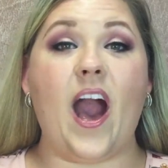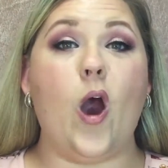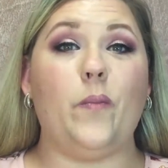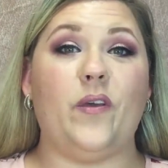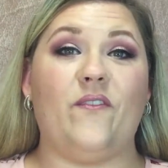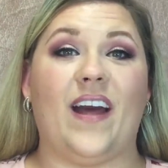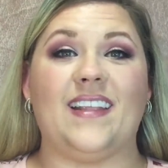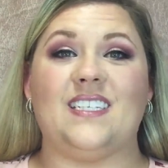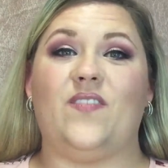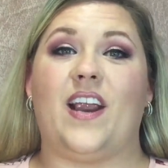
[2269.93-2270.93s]
I hope you found
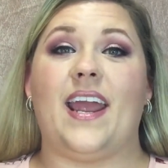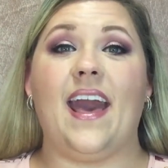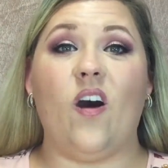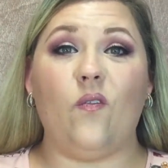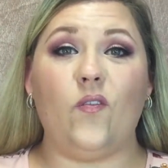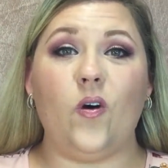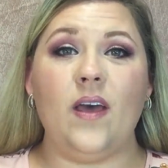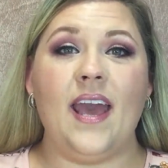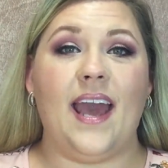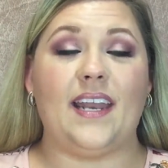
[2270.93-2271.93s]
this very helpful
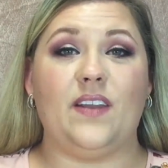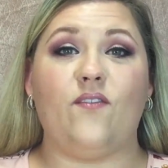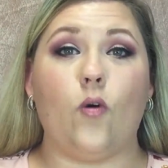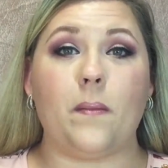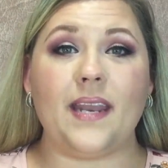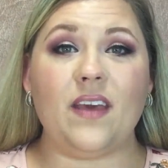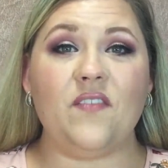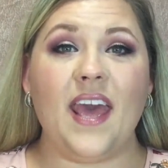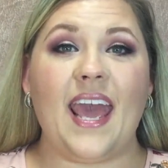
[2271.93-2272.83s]
and informative.